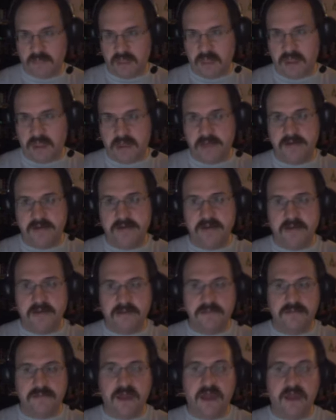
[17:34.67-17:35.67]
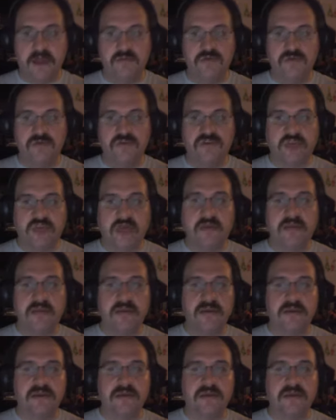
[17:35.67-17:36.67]
And I will
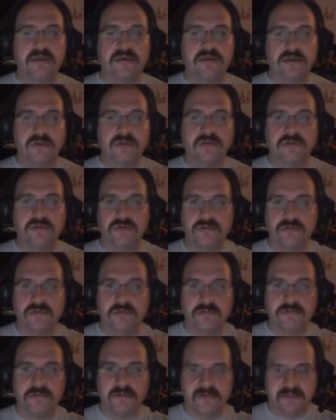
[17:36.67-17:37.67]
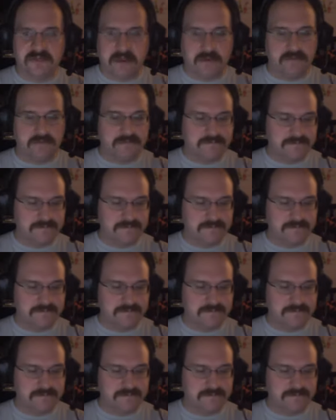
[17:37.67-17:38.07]
sadly continue to miss out.